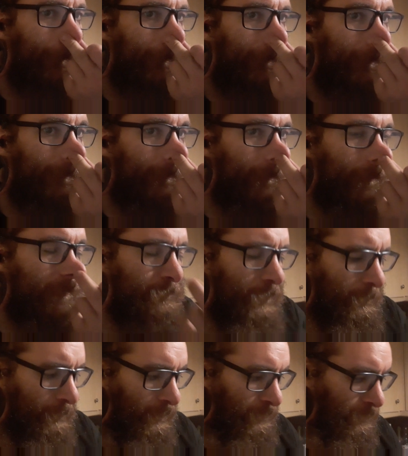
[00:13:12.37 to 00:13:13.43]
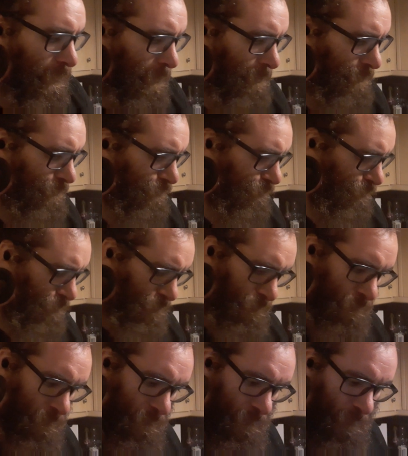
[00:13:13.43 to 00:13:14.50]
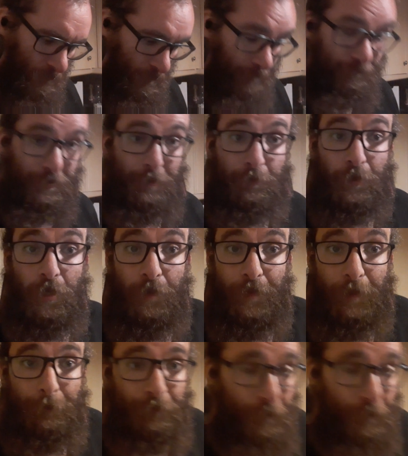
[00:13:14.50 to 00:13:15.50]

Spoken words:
I've actually got a spot of blood. I have to keep an eye on that.